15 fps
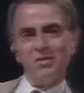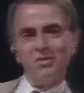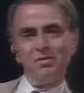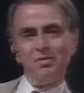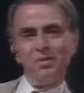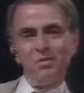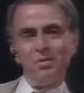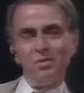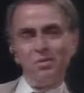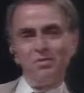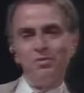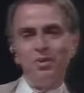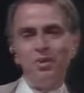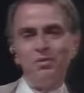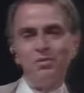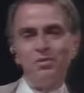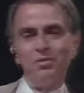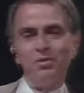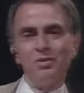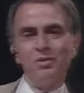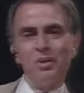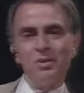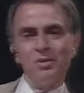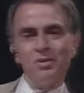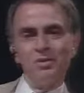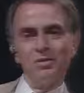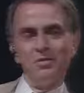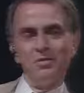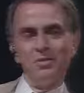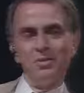from a fraction of a
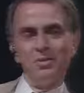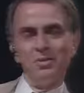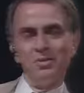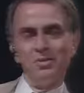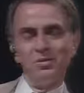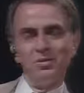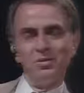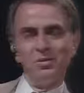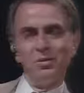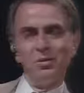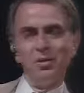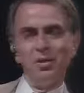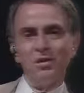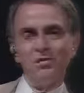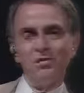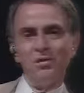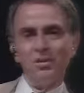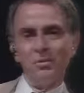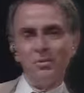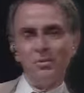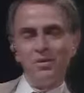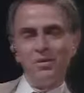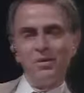second to a lifetime,